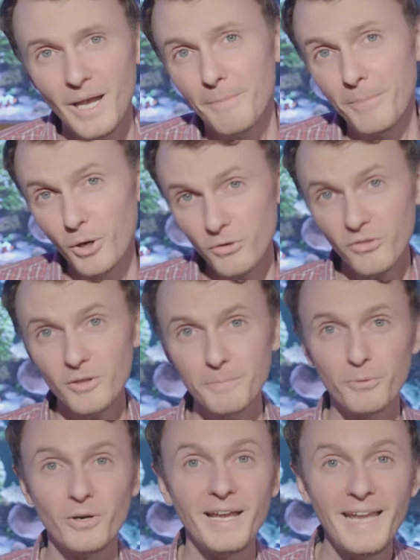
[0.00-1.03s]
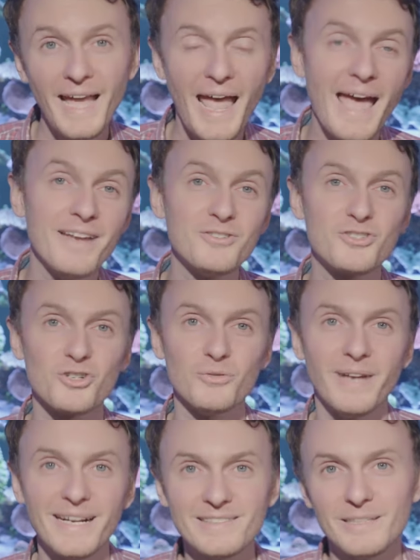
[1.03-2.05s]
Both the prey and
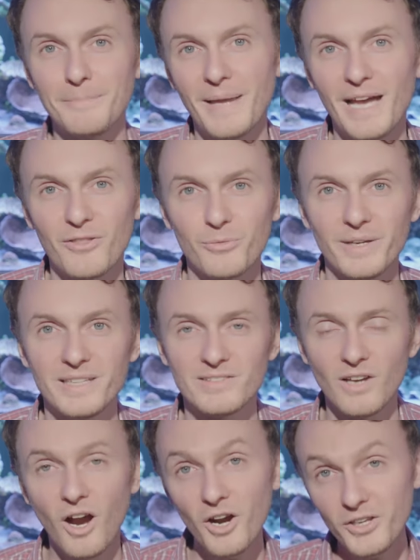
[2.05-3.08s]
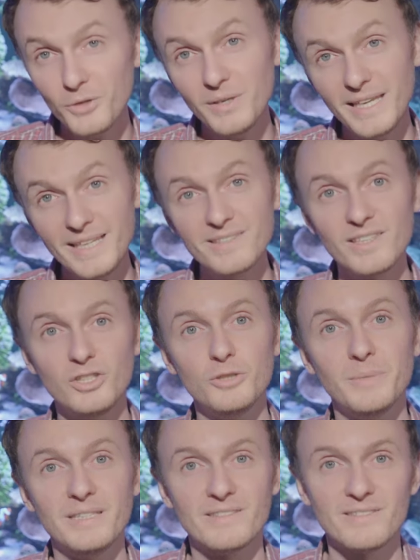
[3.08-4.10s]
directed pathways are unique to
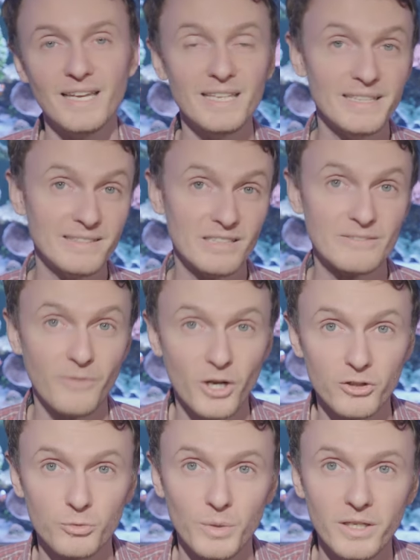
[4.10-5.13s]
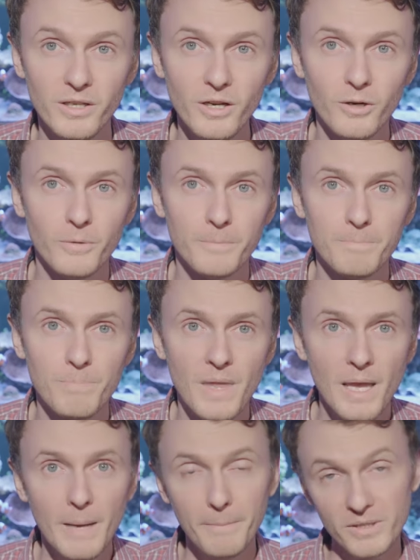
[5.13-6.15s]
humans, at least as far as we know.
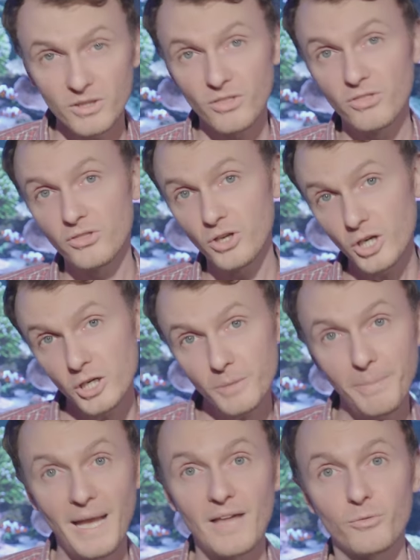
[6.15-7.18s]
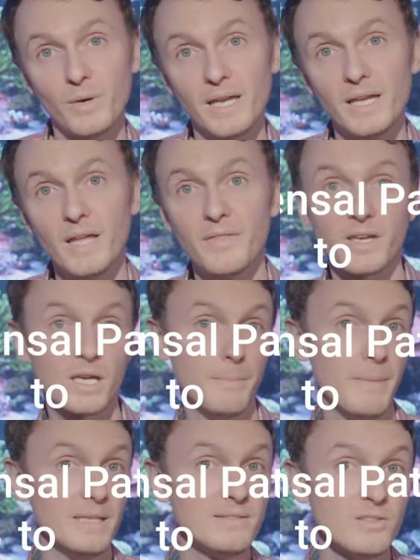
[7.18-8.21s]
But the third pathway, the
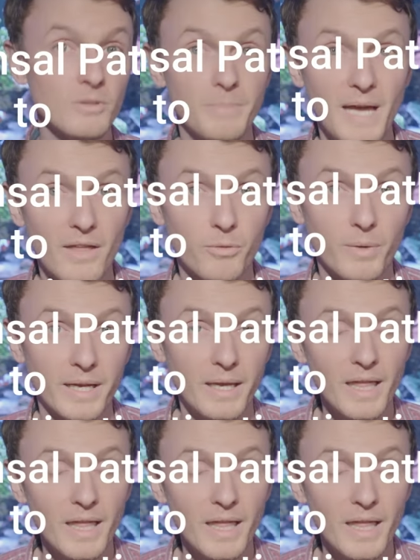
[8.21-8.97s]
commensal pathway,